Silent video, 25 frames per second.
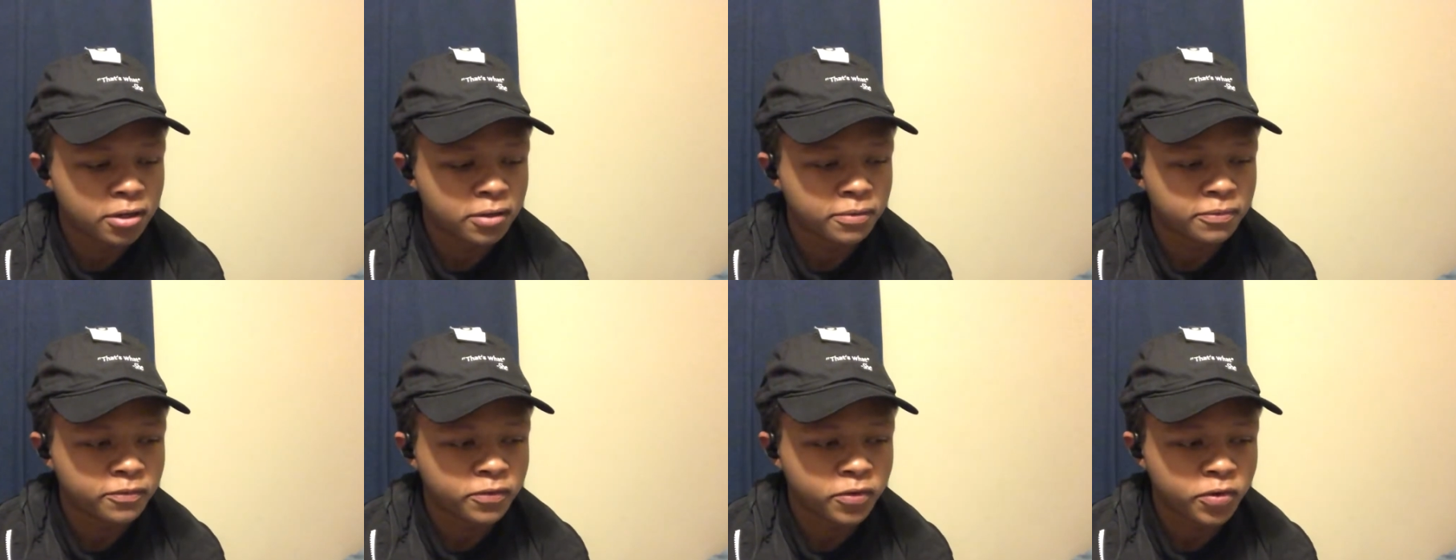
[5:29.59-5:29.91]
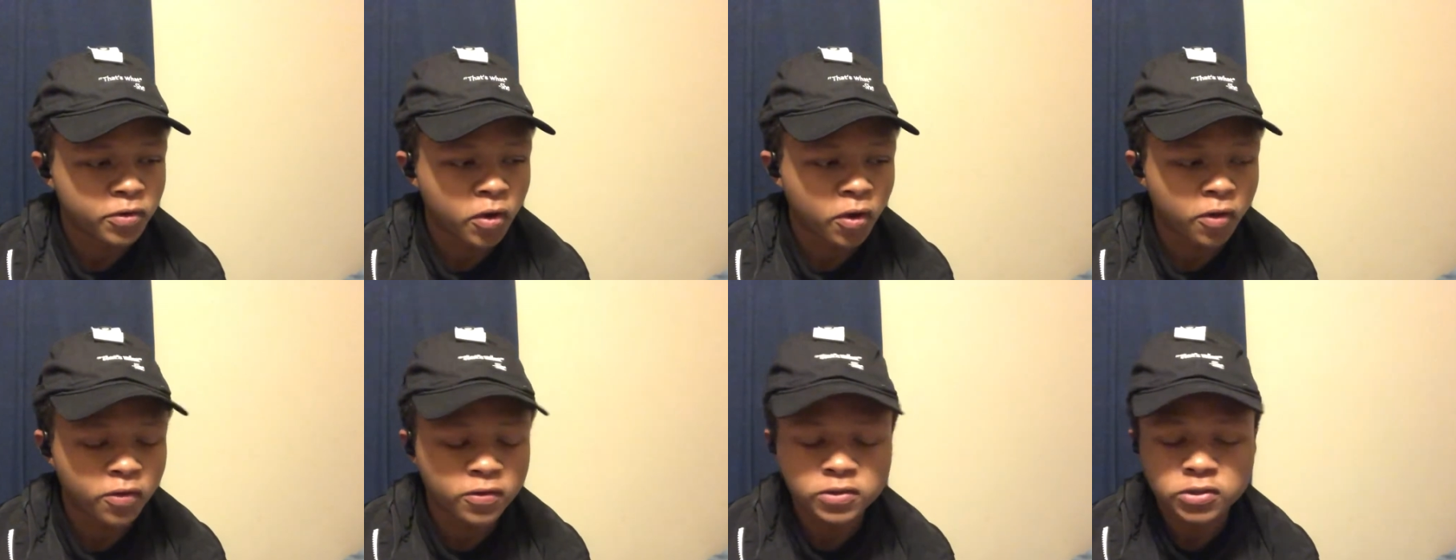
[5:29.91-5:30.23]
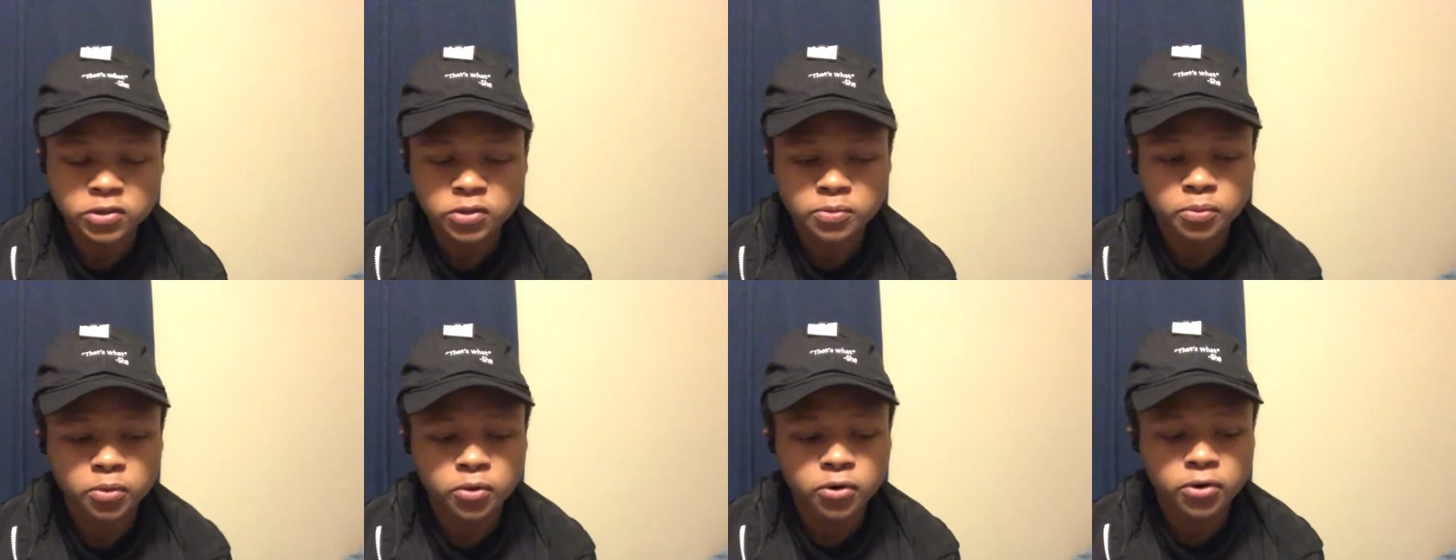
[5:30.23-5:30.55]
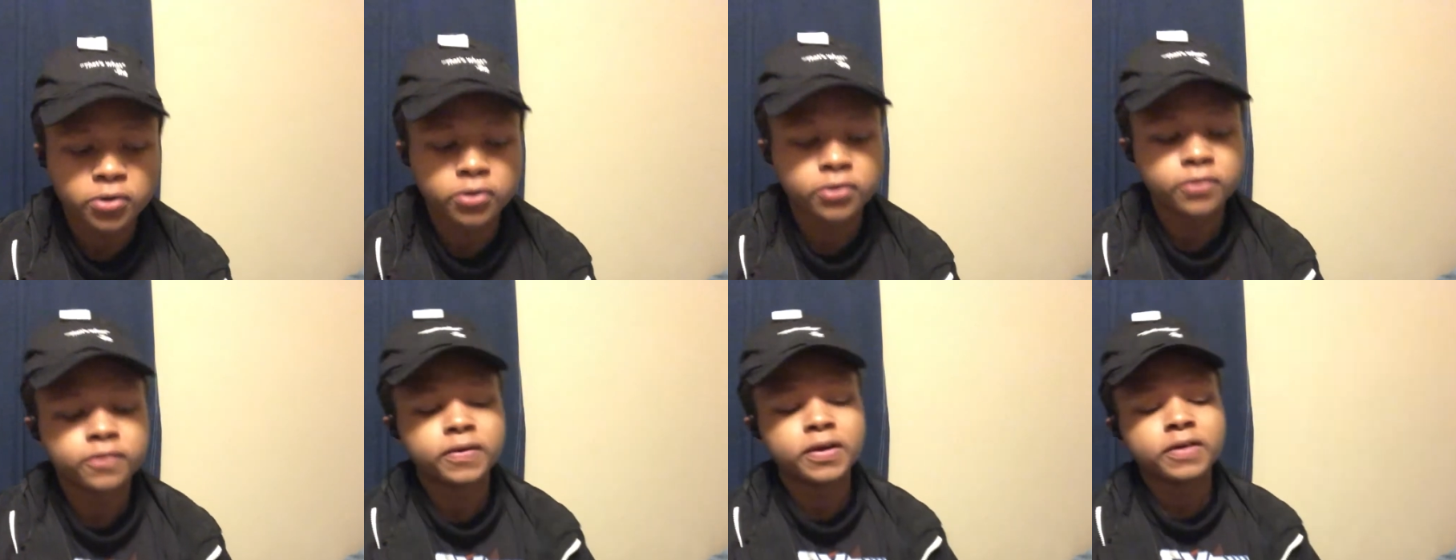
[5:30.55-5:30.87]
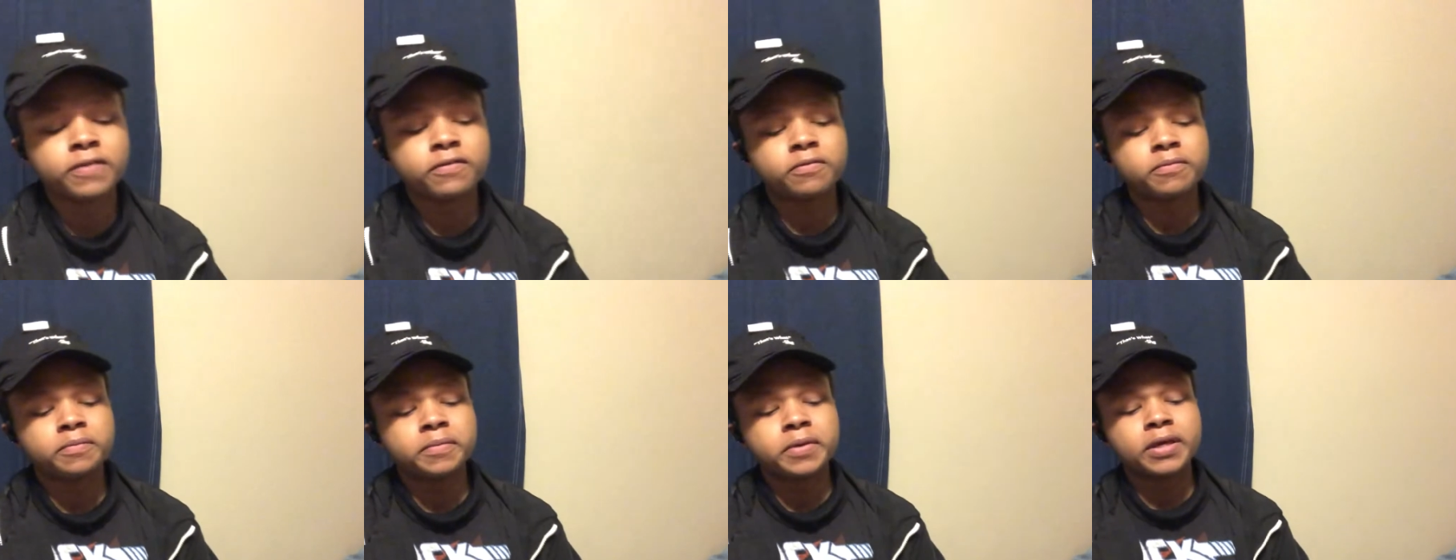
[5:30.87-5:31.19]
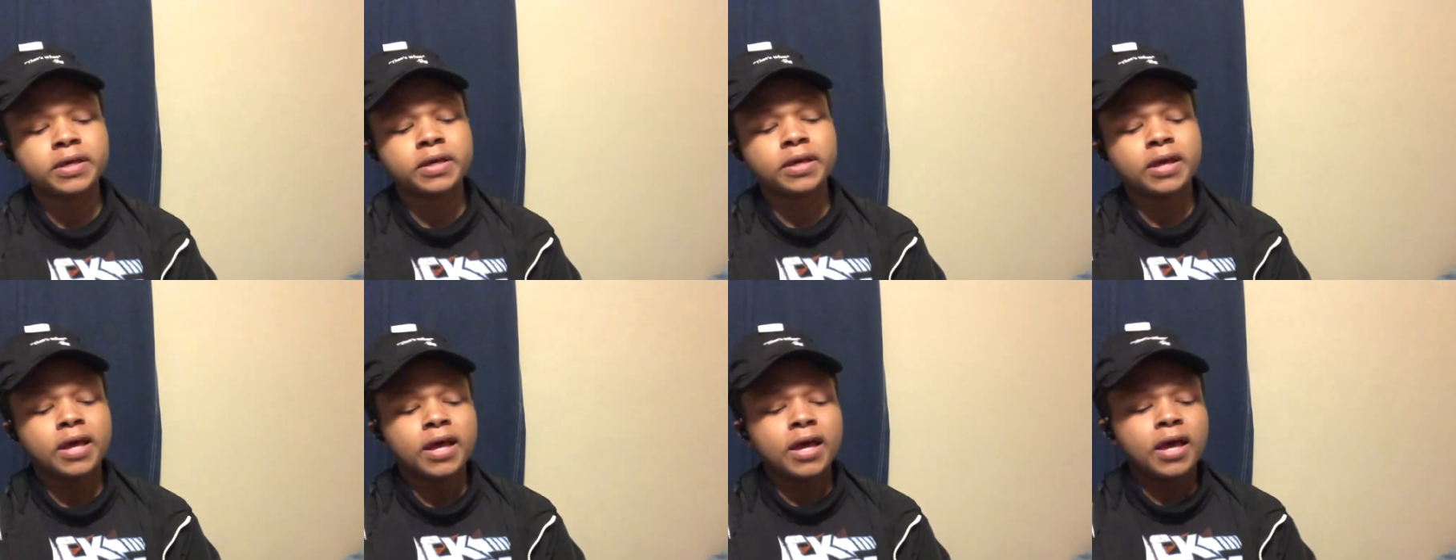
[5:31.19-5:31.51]
for all the support you've given
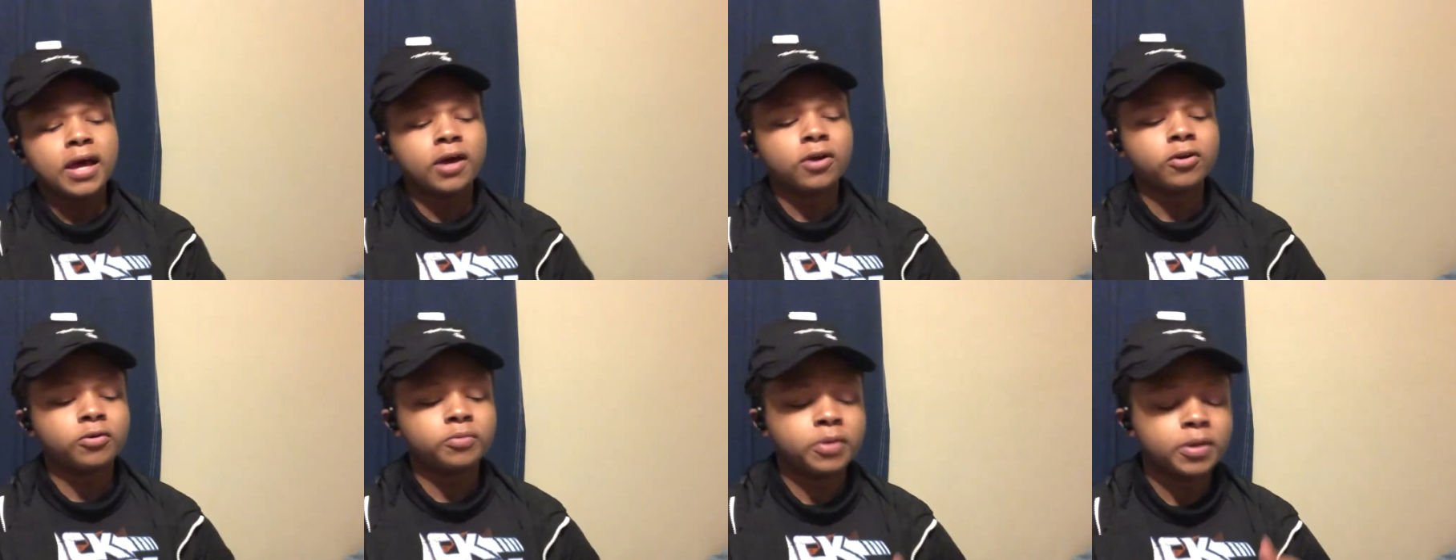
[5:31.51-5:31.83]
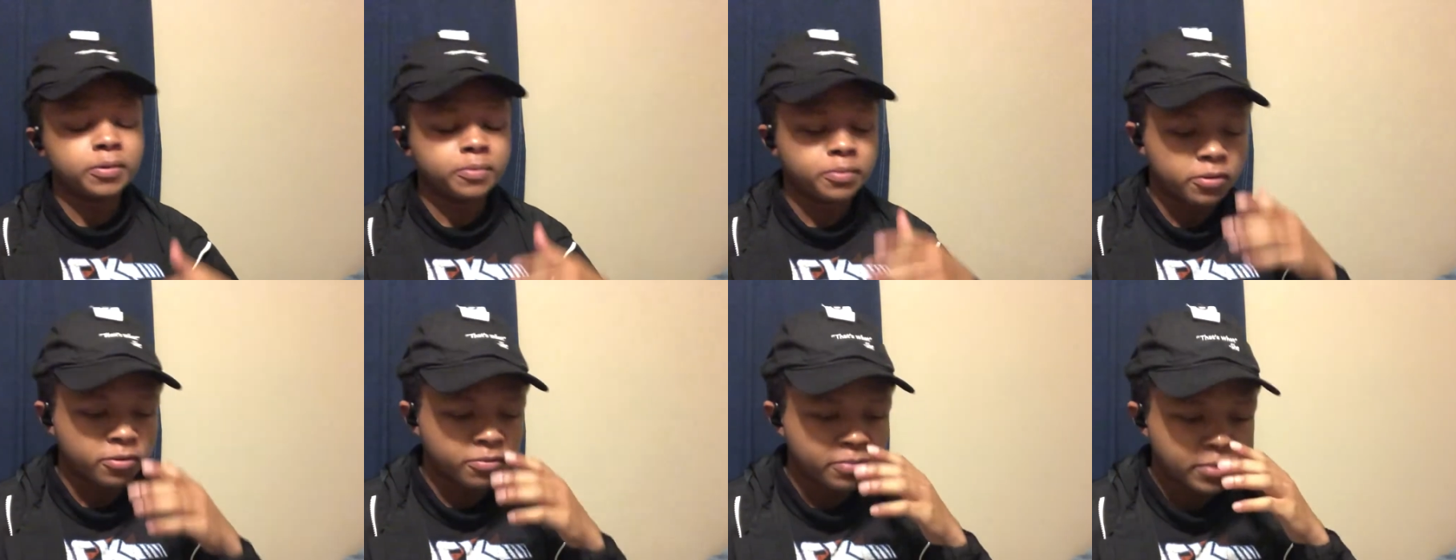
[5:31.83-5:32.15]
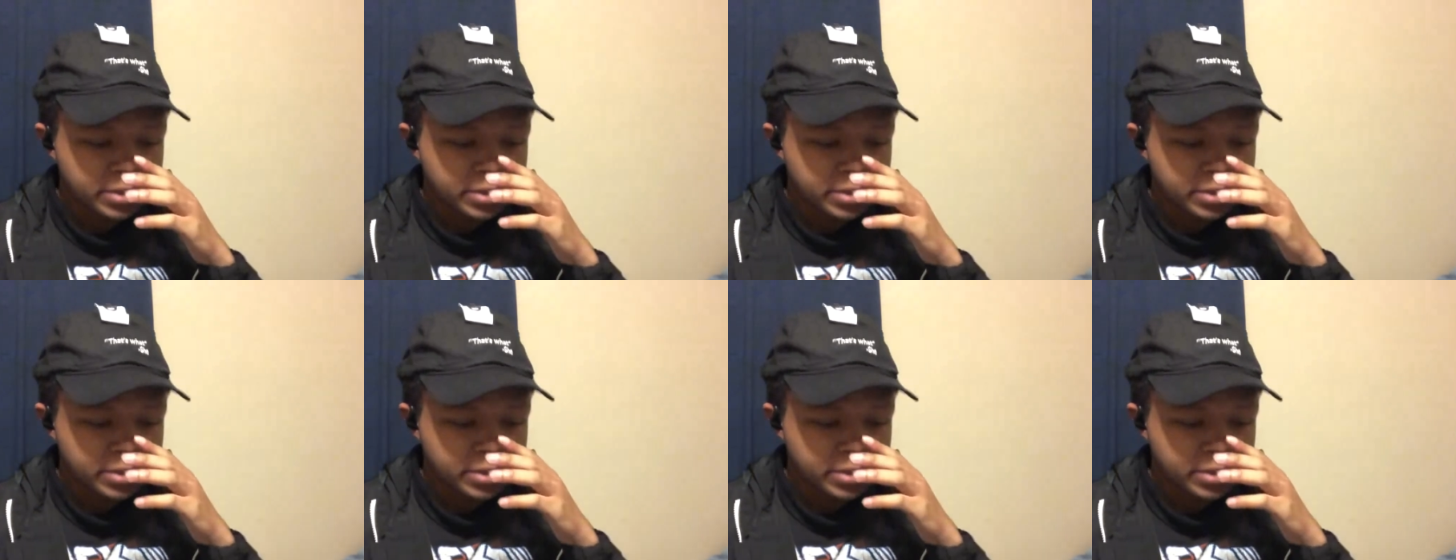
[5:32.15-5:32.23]
me. You know, people have been